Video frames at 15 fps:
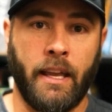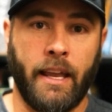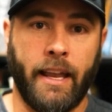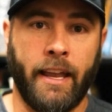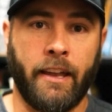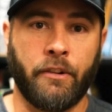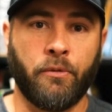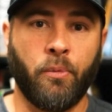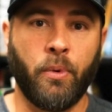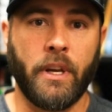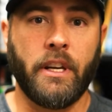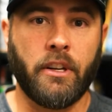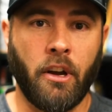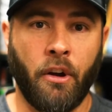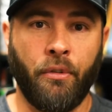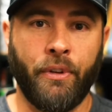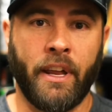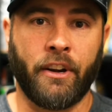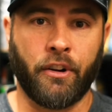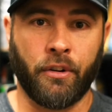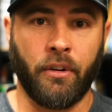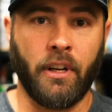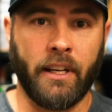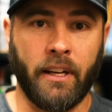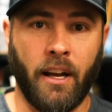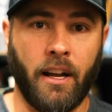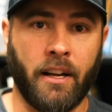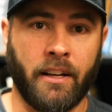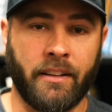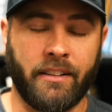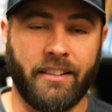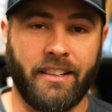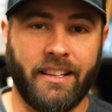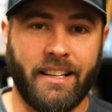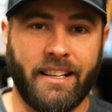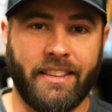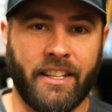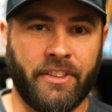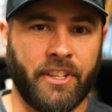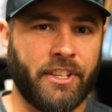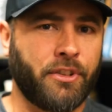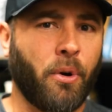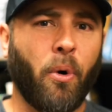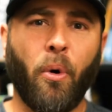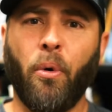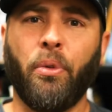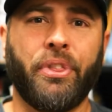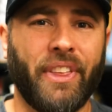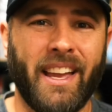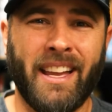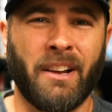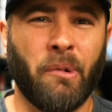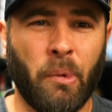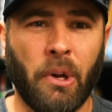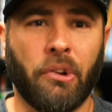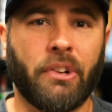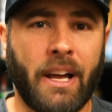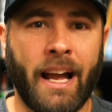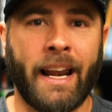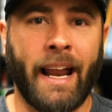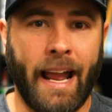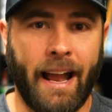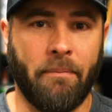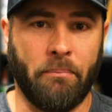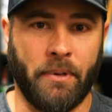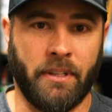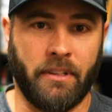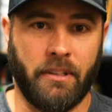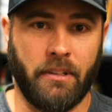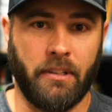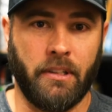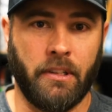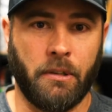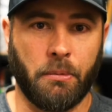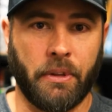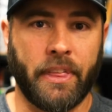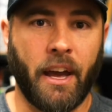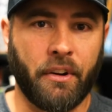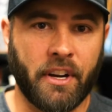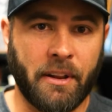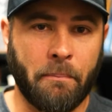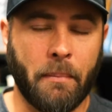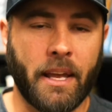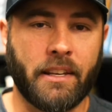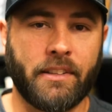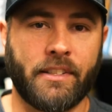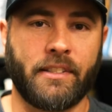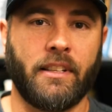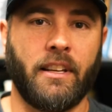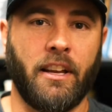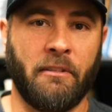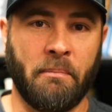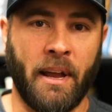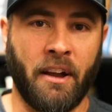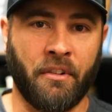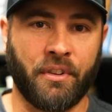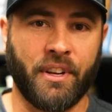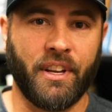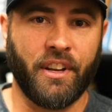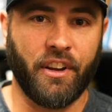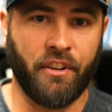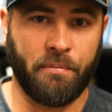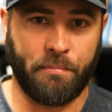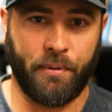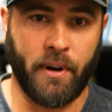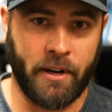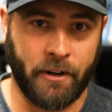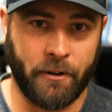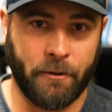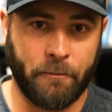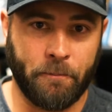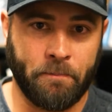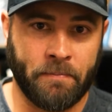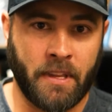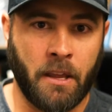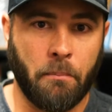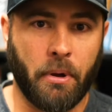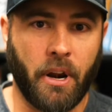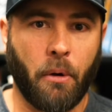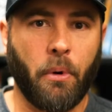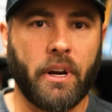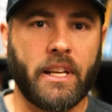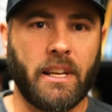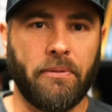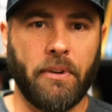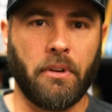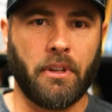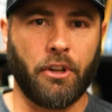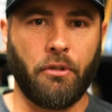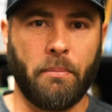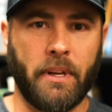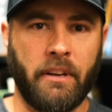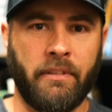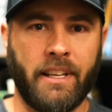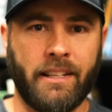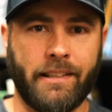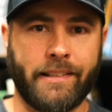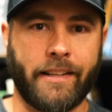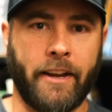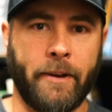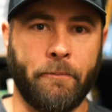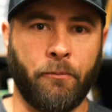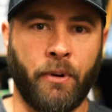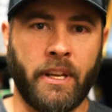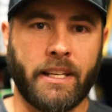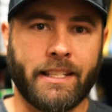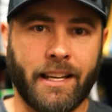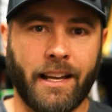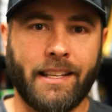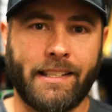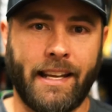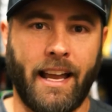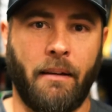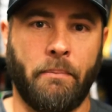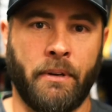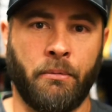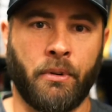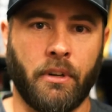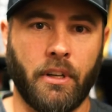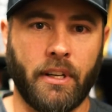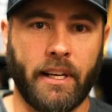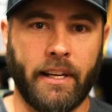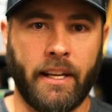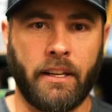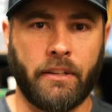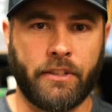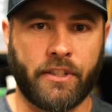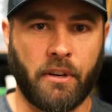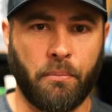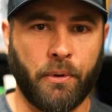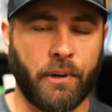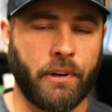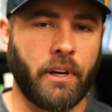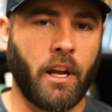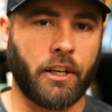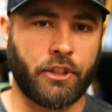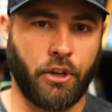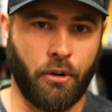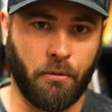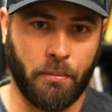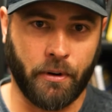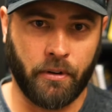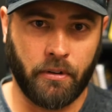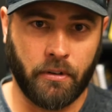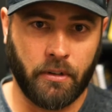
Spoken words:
And we know that early on that this whole thing will not happen without an immense amount of prayer. But I want to give you a little bit of insight. When it does happen, we're looking at somewhere in October,